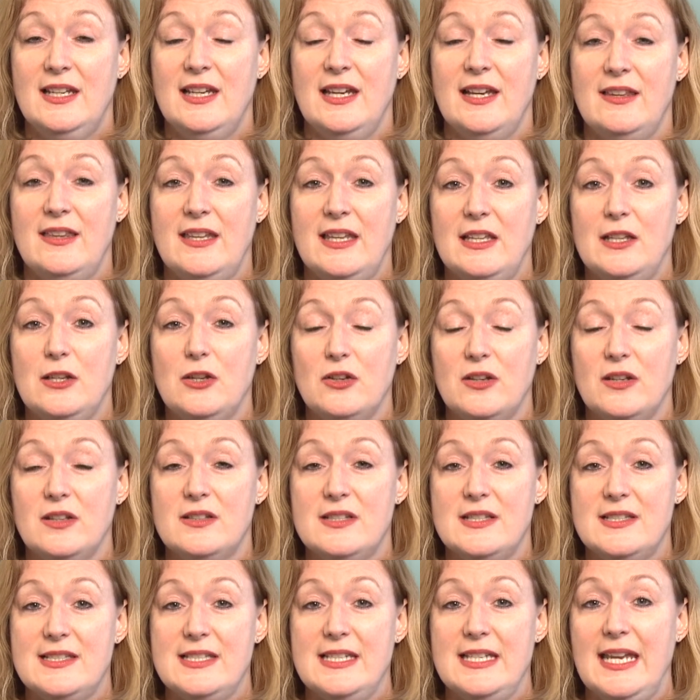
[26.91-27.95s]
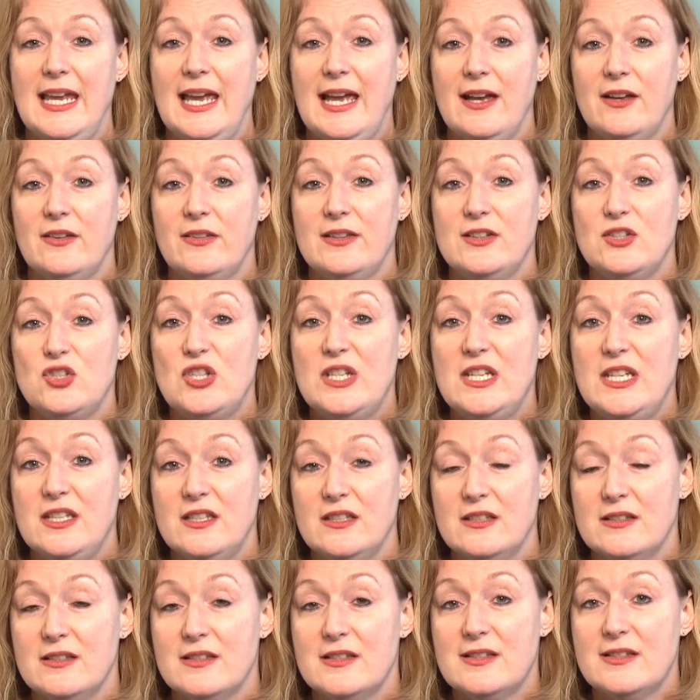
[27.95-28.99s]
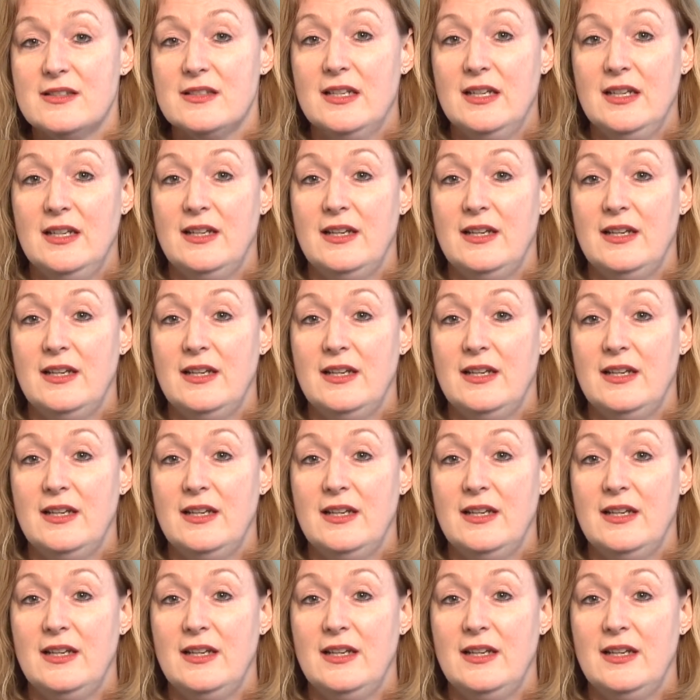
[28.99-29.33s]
and then look to see how the genes